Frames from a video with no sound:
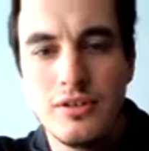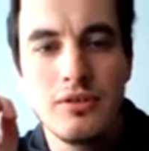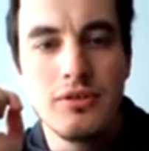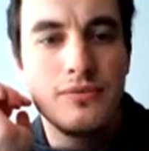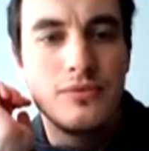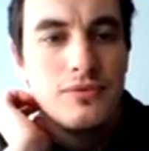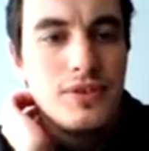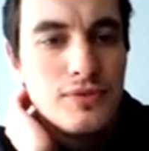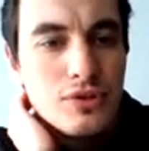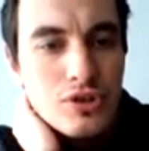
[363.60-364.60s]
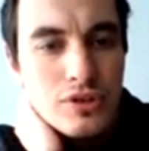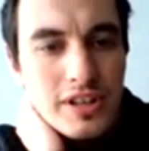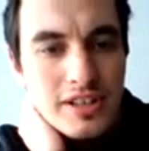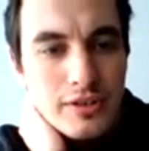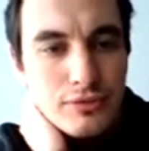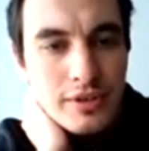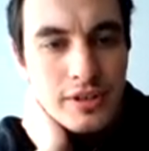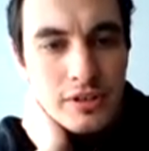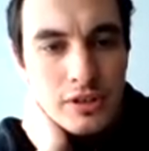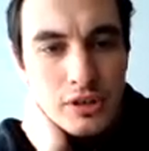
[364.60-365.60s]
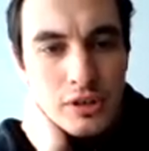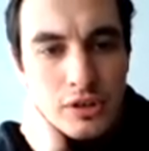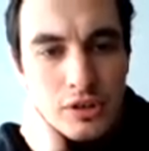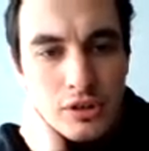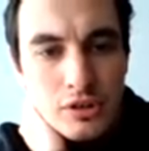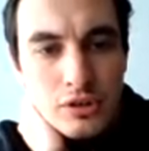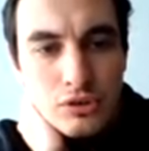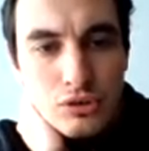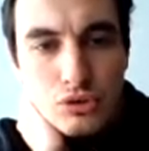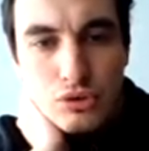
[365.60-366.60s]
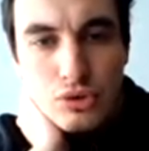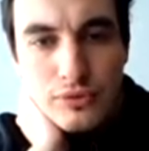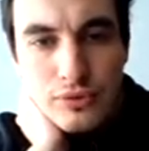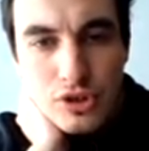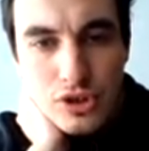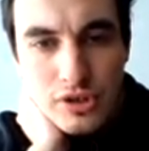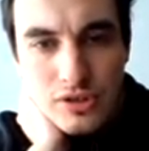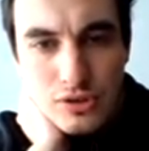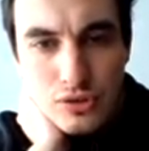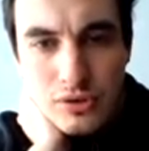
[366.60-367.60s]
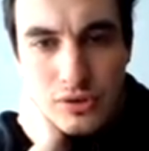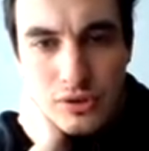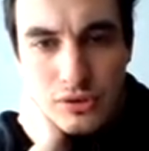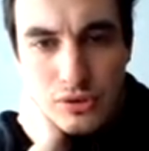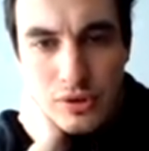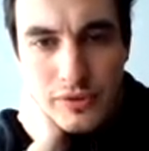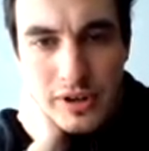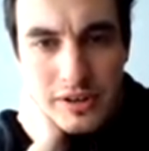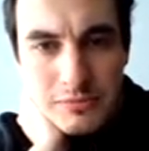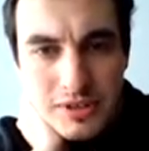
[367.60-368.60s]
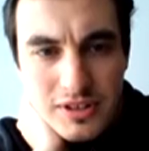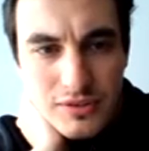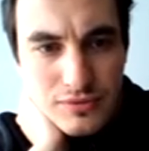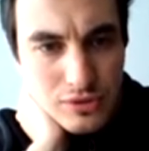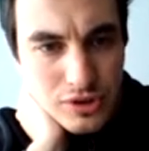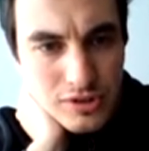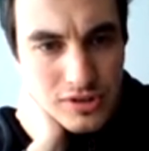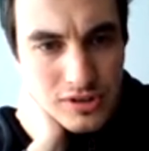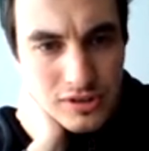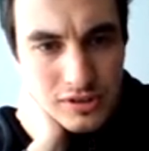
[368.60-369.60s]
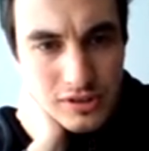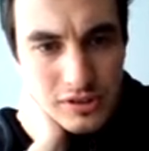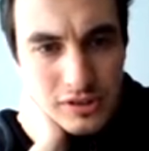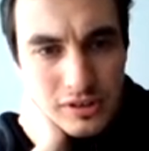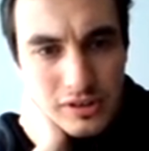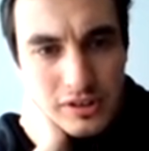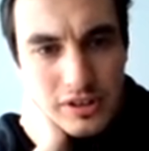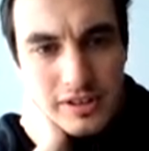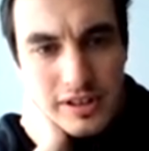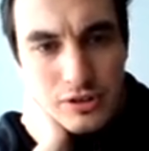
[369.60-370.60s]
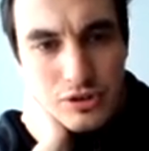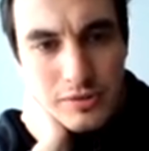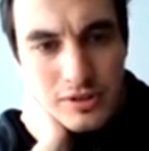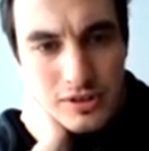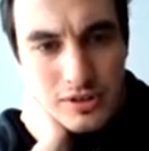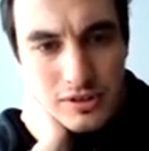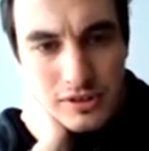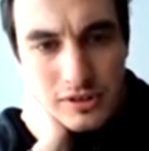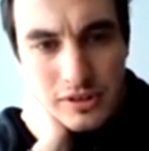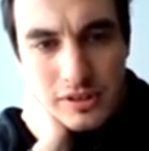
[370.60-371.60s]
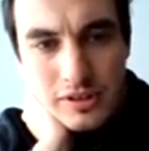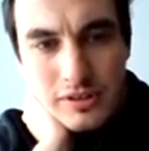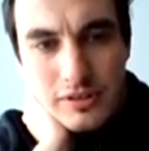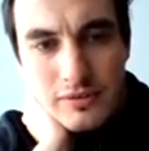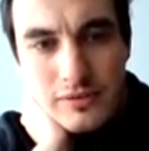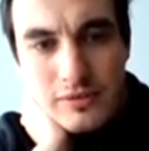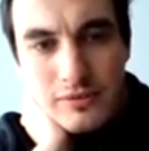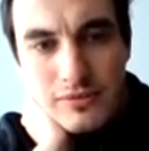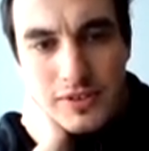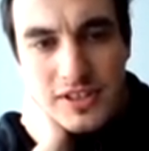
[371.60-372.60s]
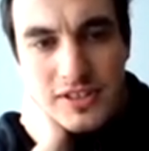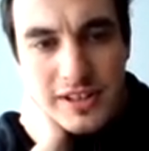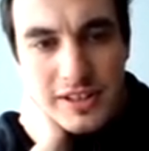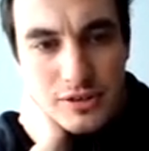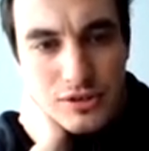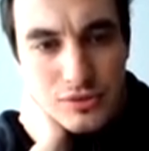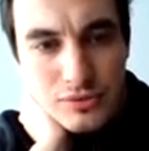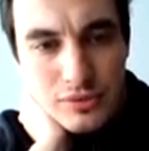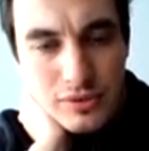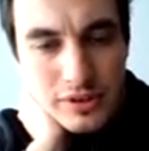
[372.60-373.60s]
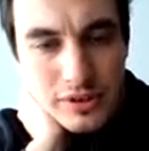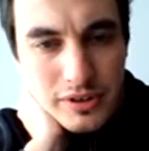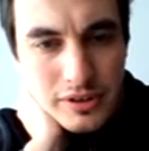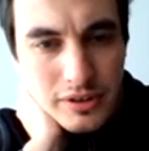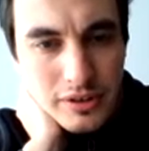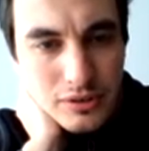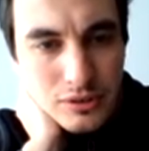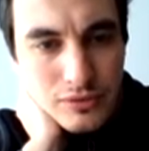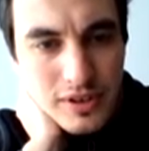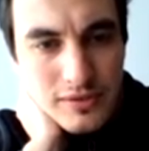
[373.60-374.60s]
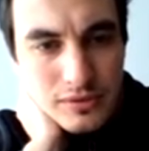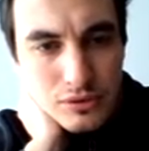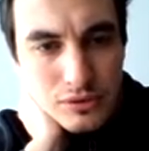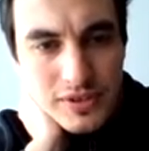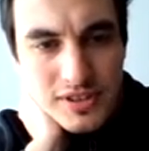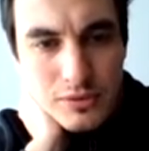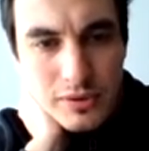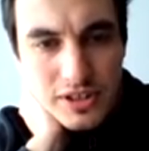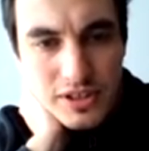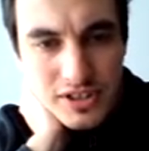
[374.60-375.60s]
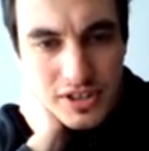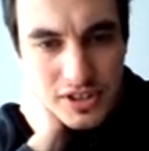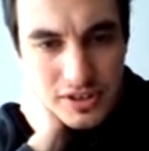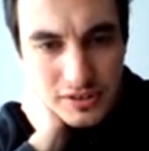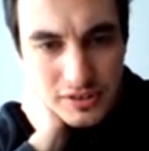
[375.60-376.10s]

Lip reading: in this function delta 3 two other arithmetic functions in arguments. This is led us to this equality.